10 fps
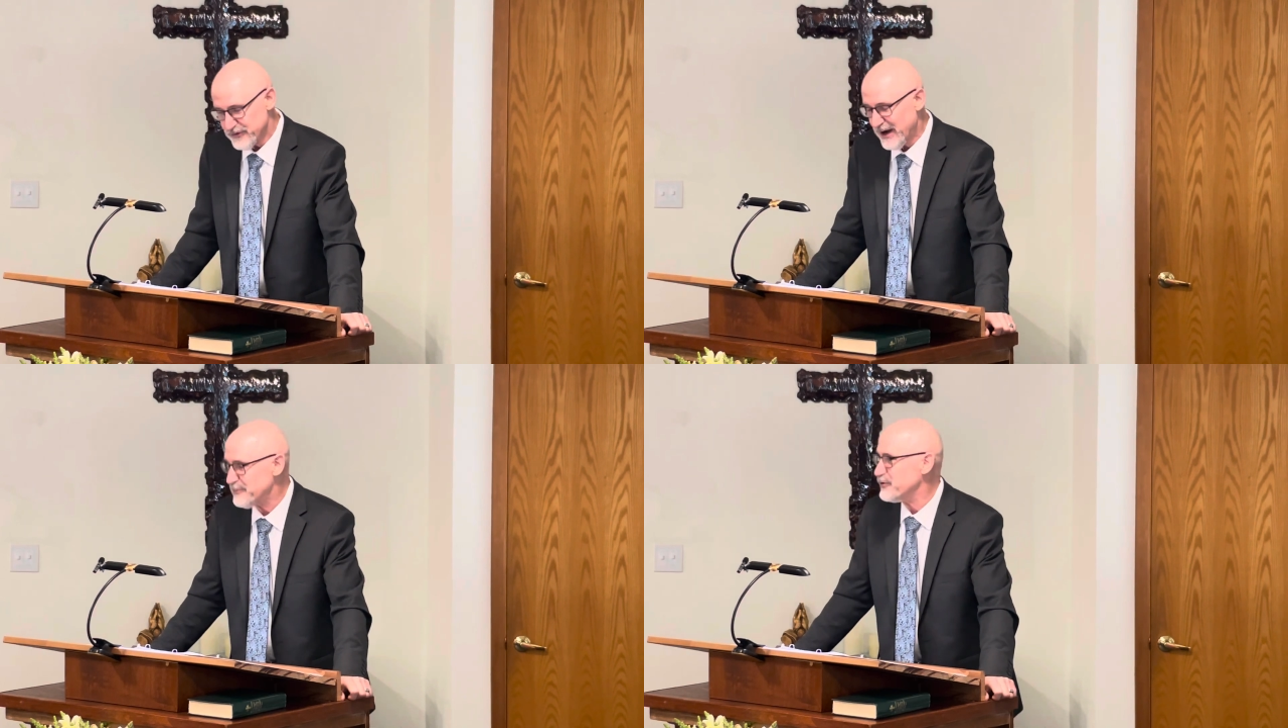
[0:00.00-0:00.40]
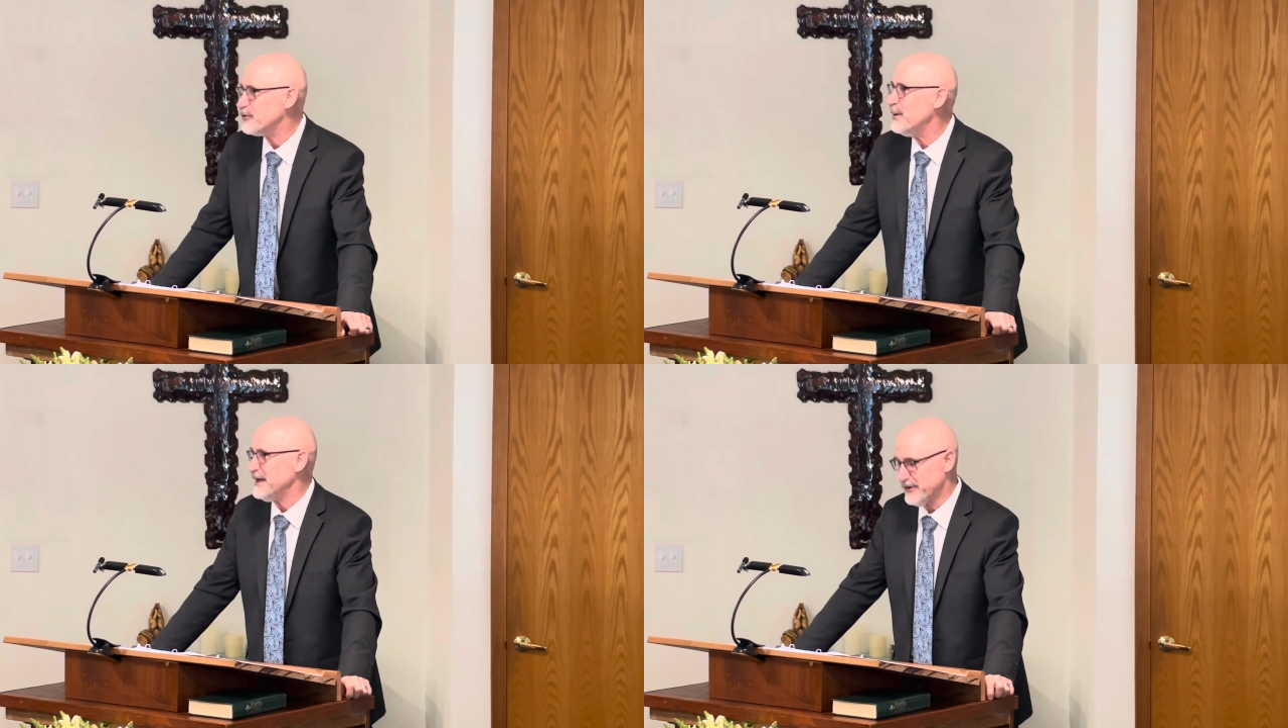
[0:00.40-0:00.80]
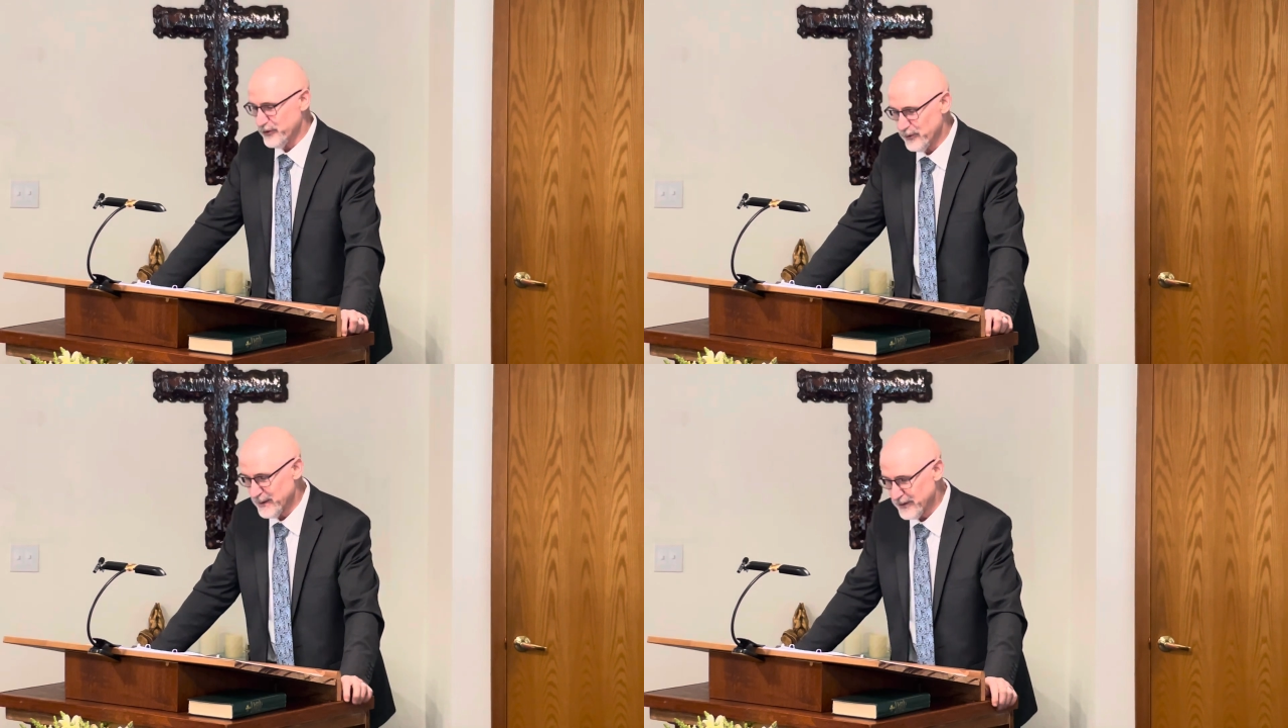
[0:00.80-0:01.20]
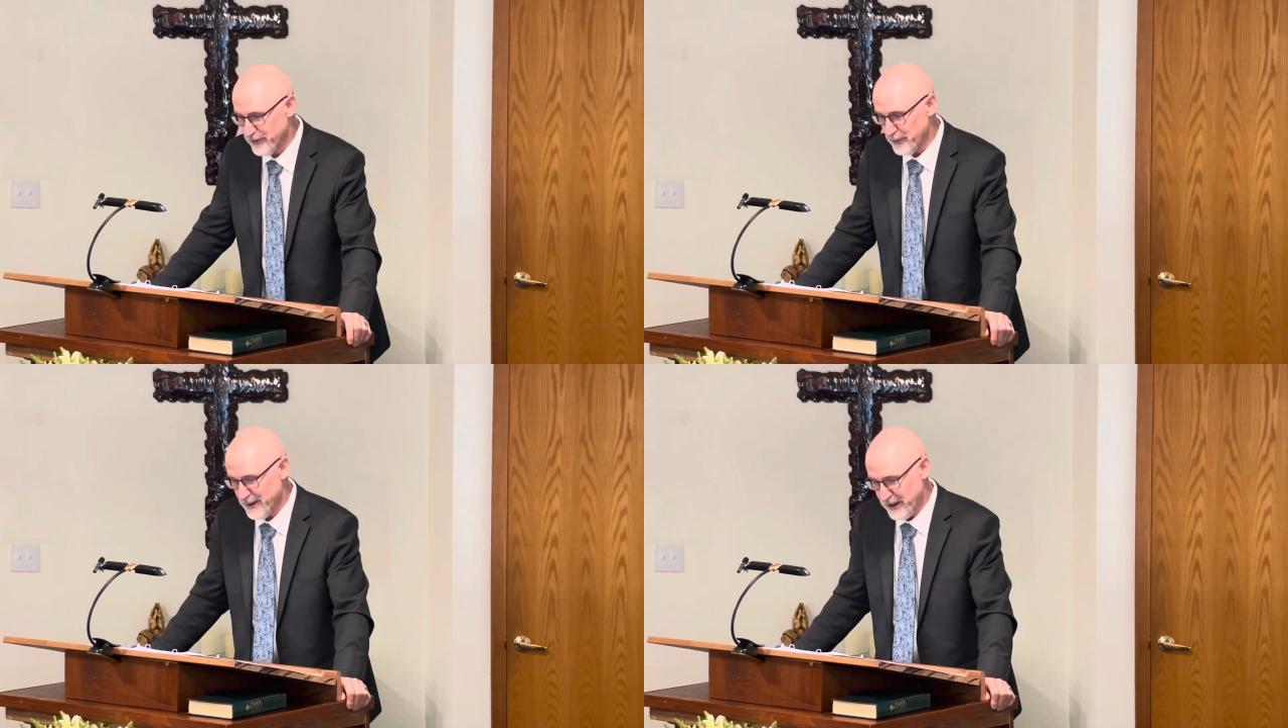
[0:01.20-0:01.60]
chapter 22 and
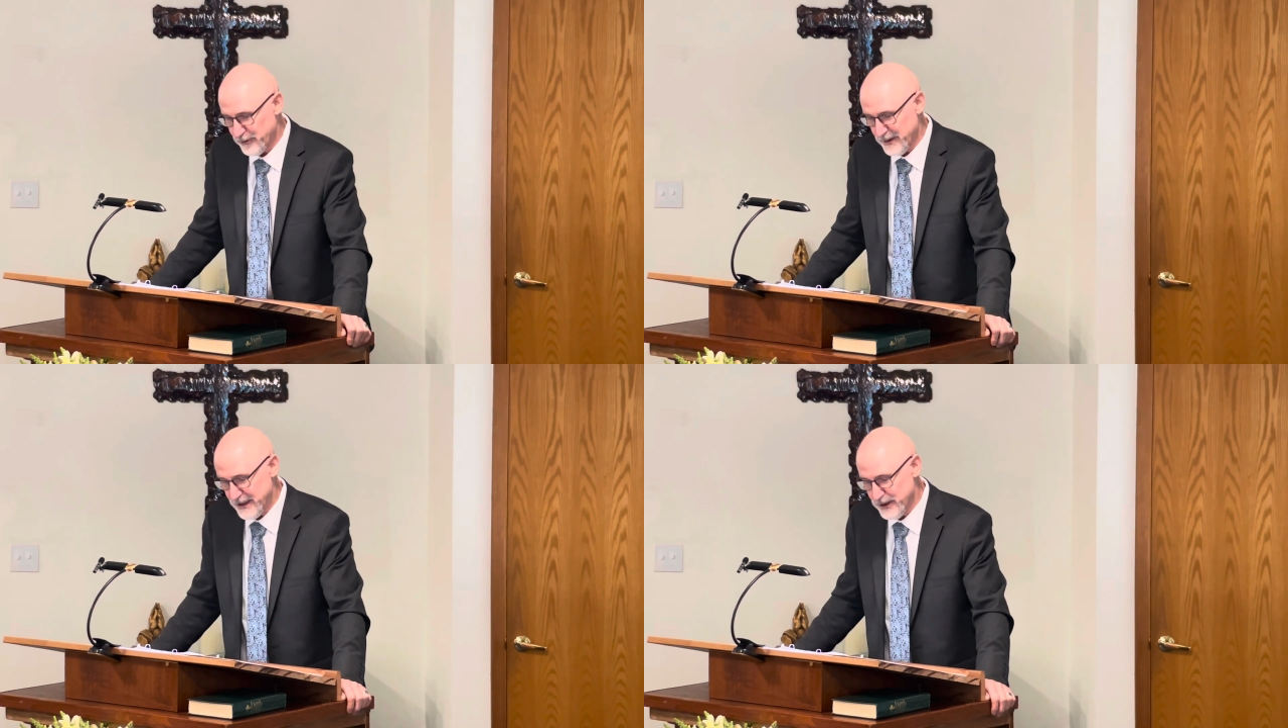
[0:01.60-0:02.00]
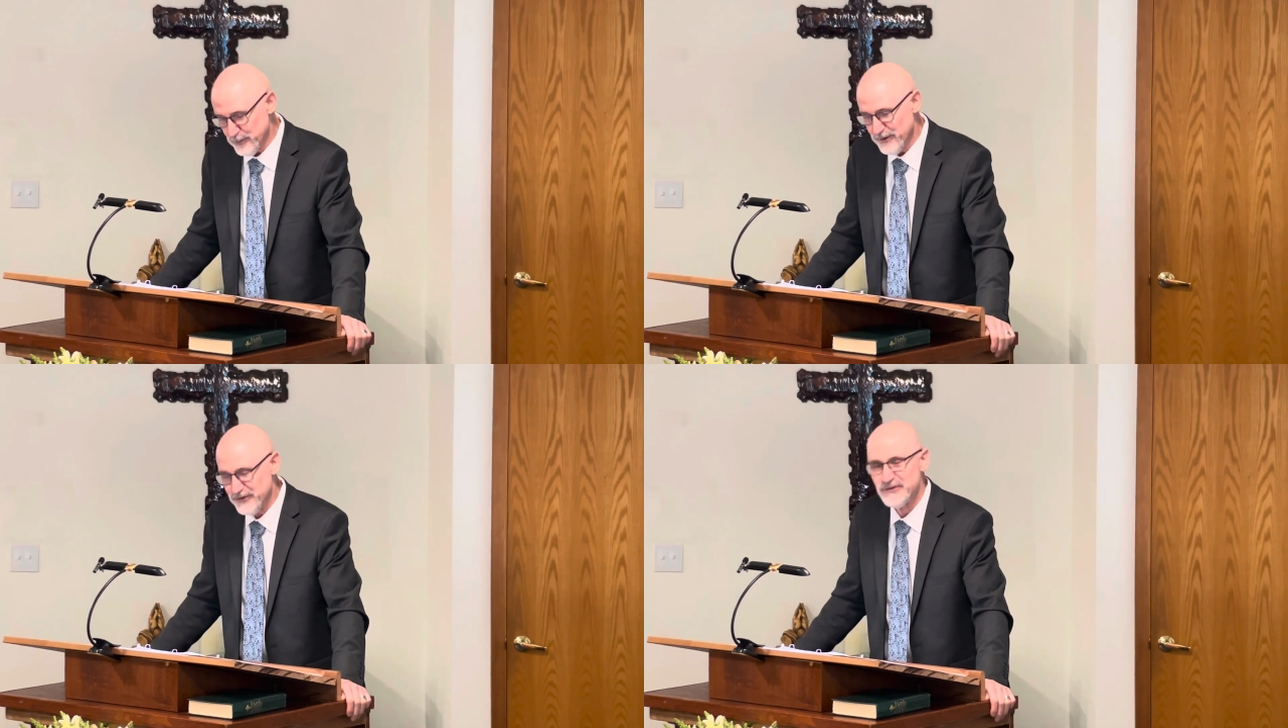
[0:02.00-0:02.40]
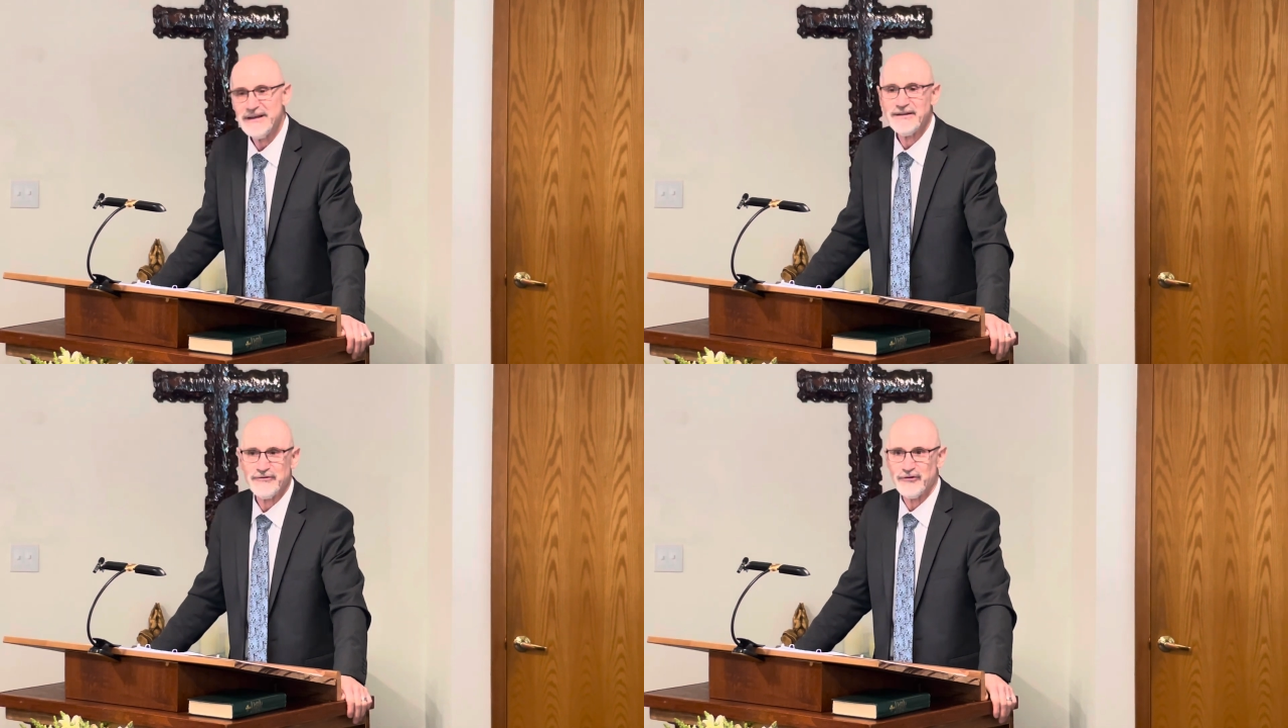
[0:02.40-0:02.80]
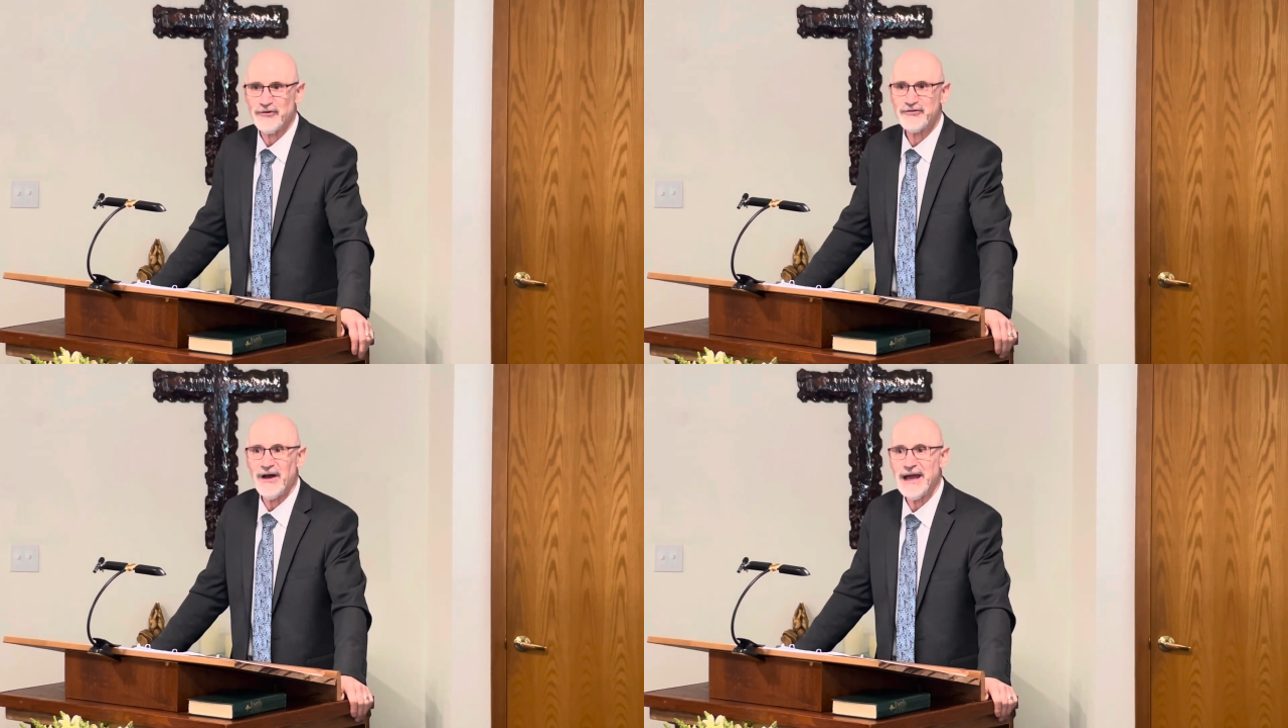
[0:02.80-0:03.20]
23, you will see that
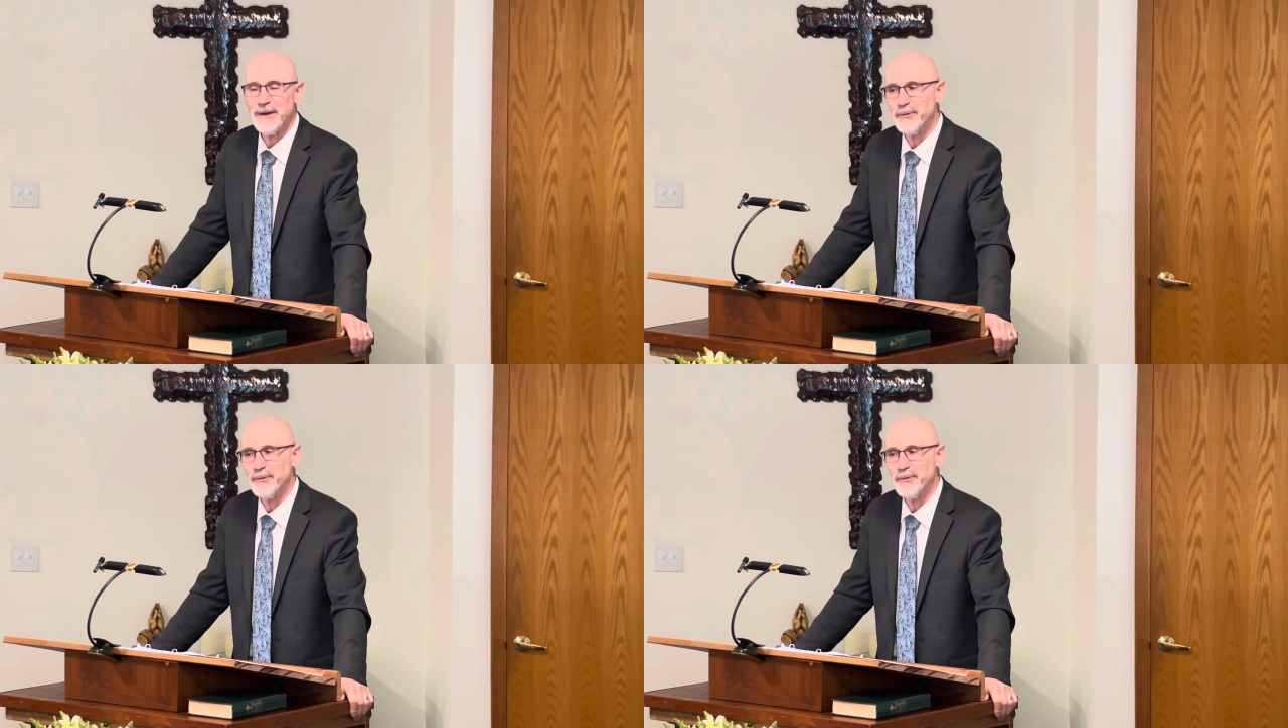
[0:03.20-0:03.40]
Josiah,